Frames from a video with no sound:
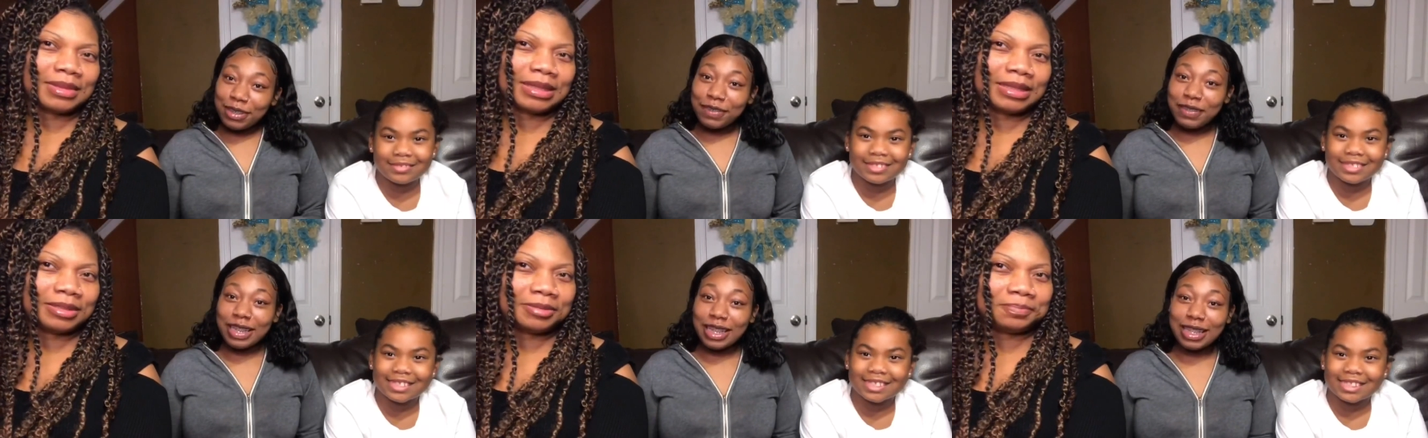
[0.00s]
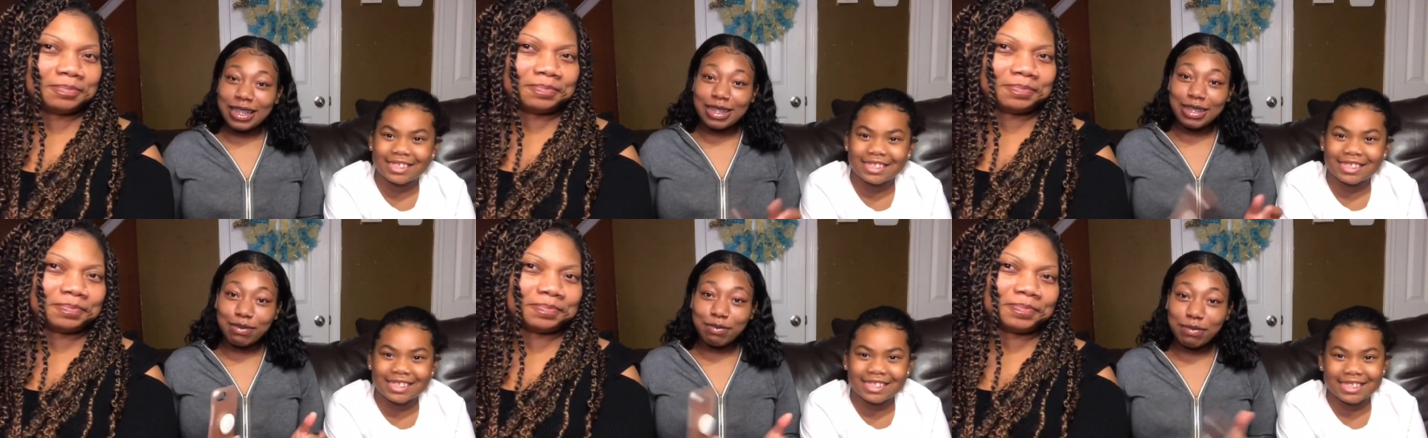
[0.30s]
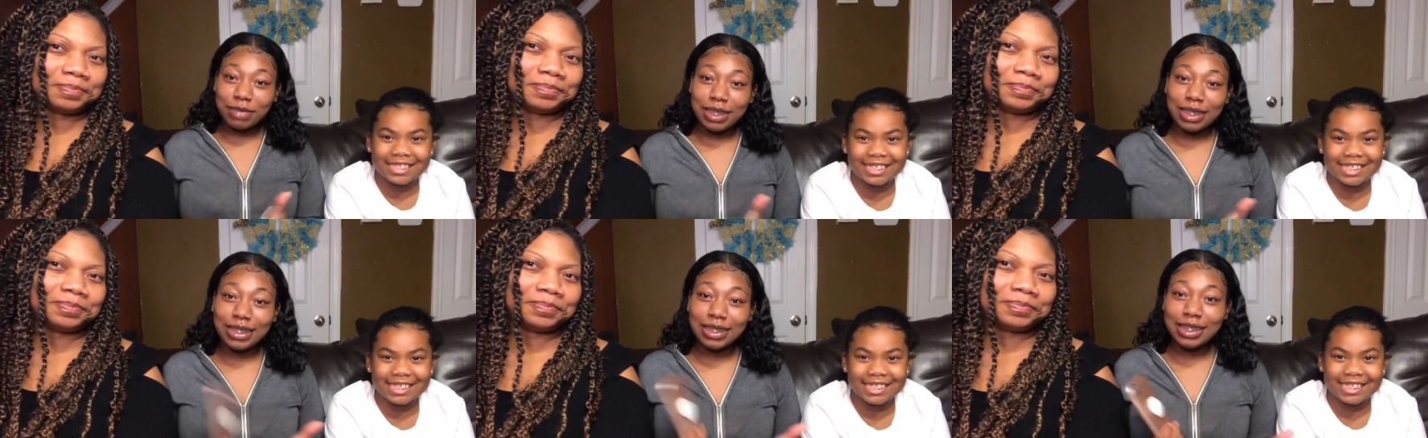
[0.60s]
Speaker 1: it's
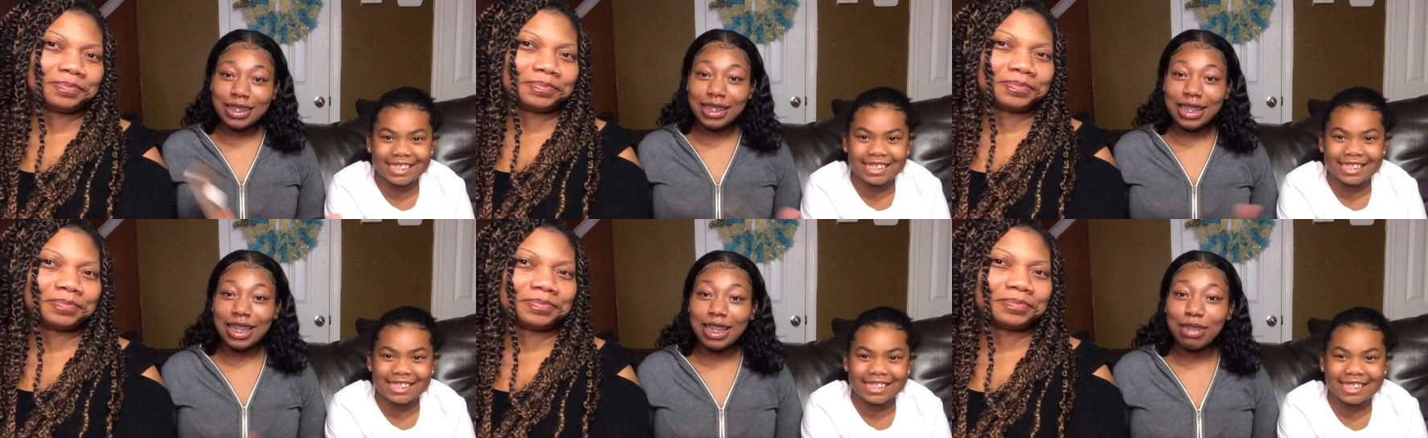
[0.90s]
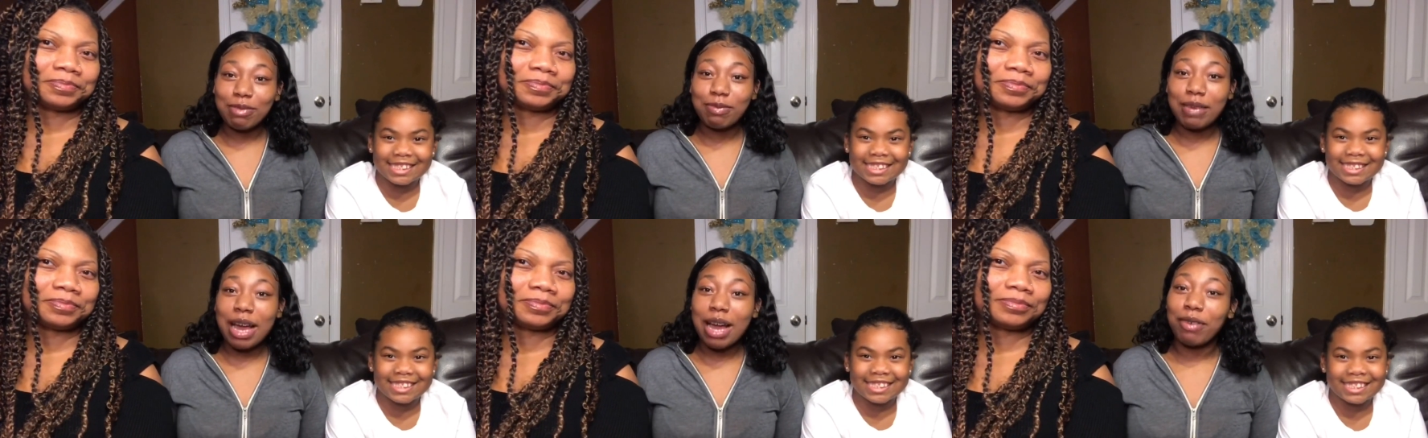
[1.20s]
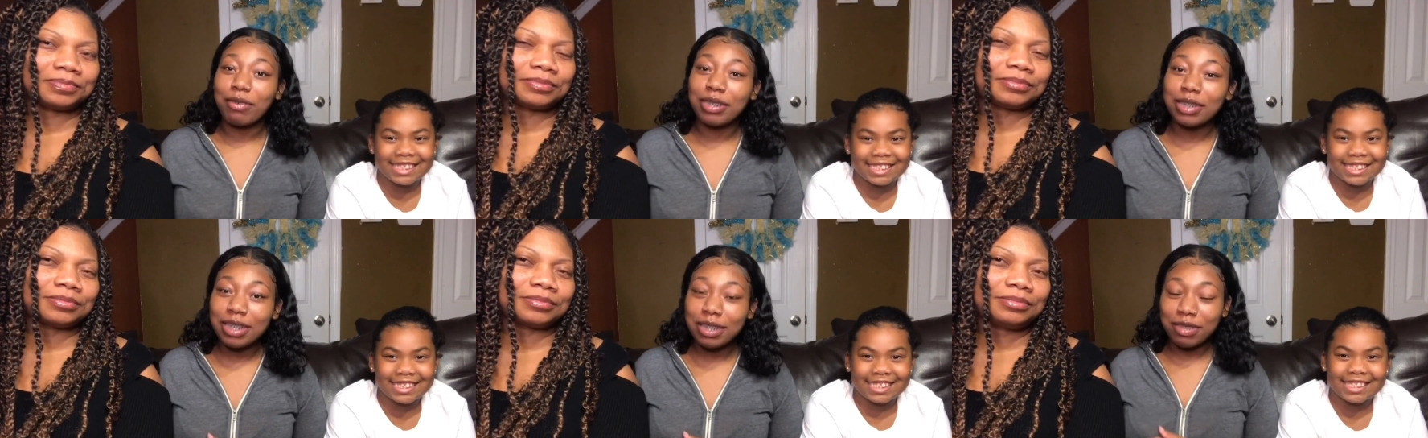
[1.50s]
me, Chi, back with
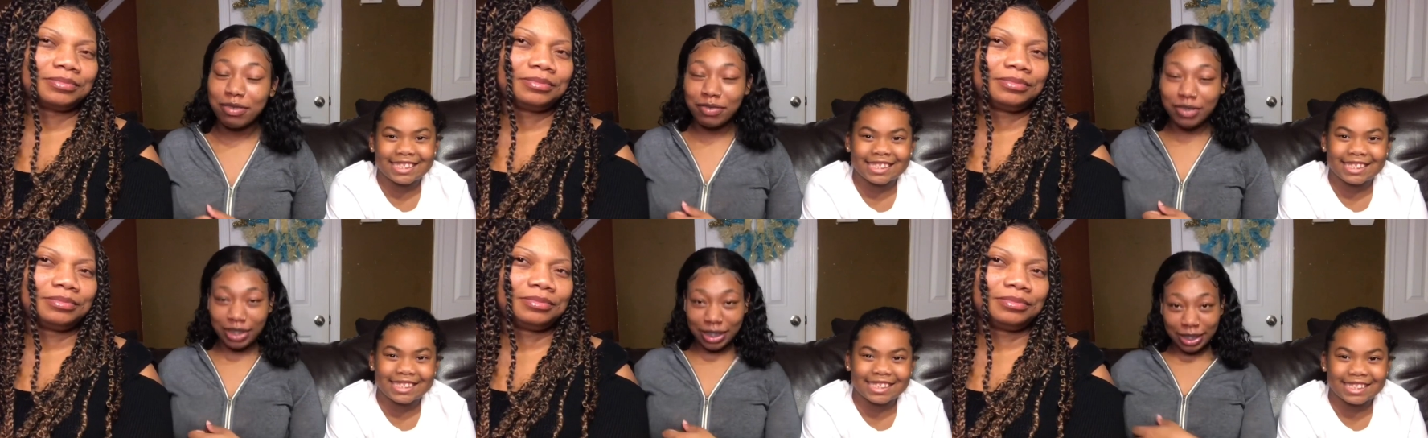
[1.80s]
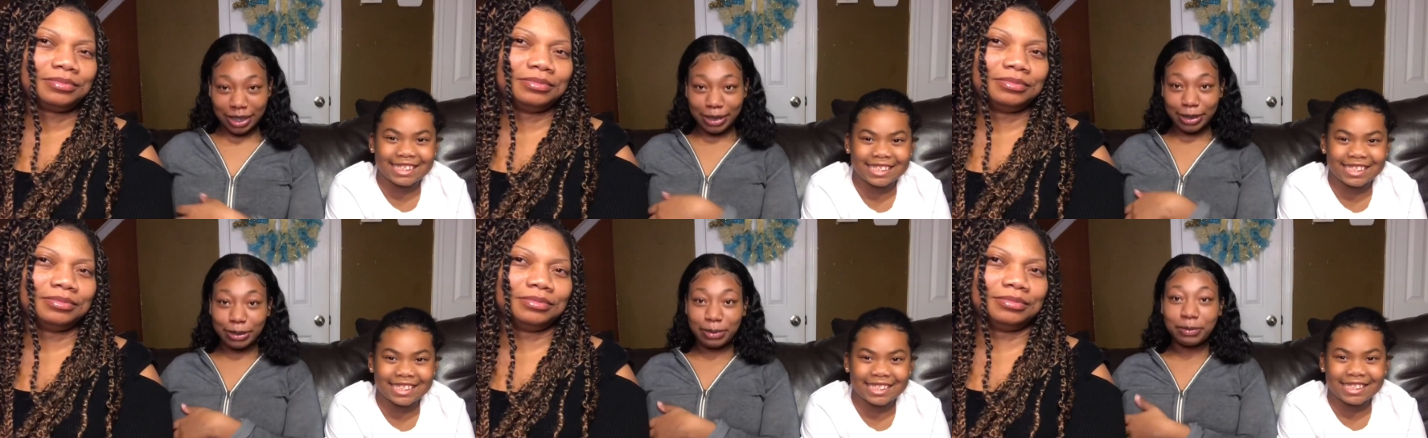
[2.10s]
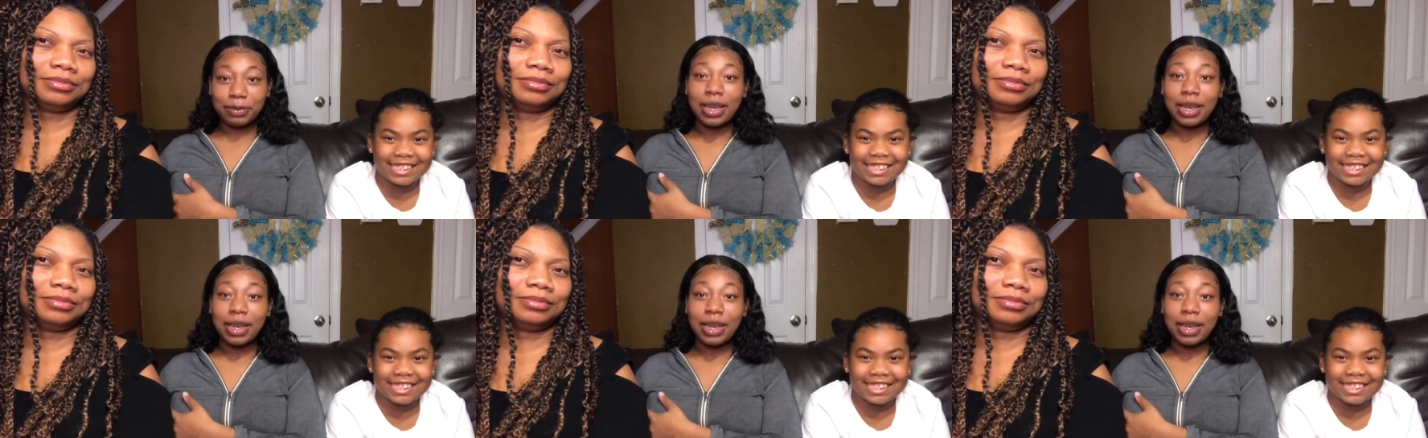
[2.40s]
another video.